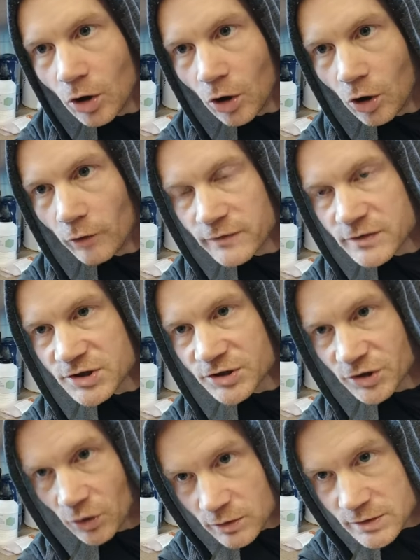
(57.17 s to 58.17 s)
of
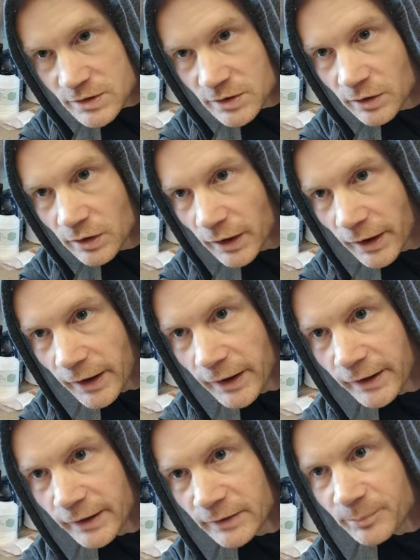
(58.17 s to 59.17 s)
salt
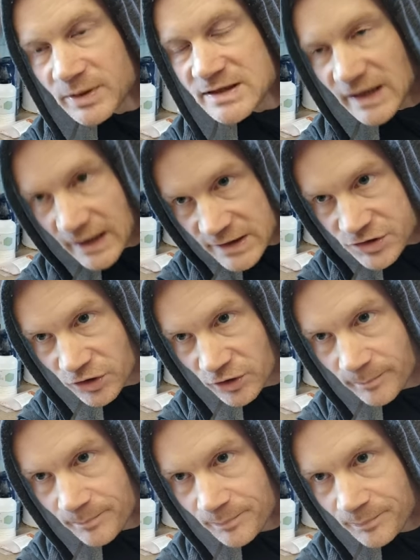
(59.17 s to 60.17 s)
and
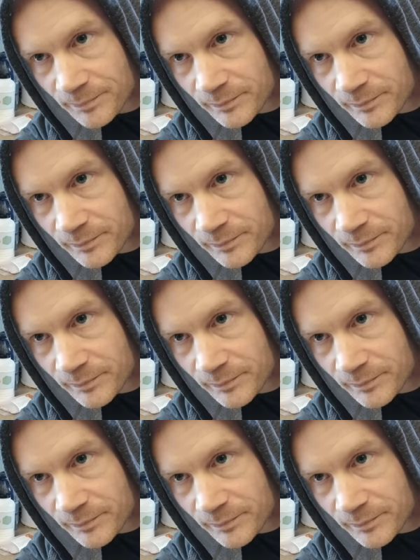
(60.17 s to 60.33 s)
potassium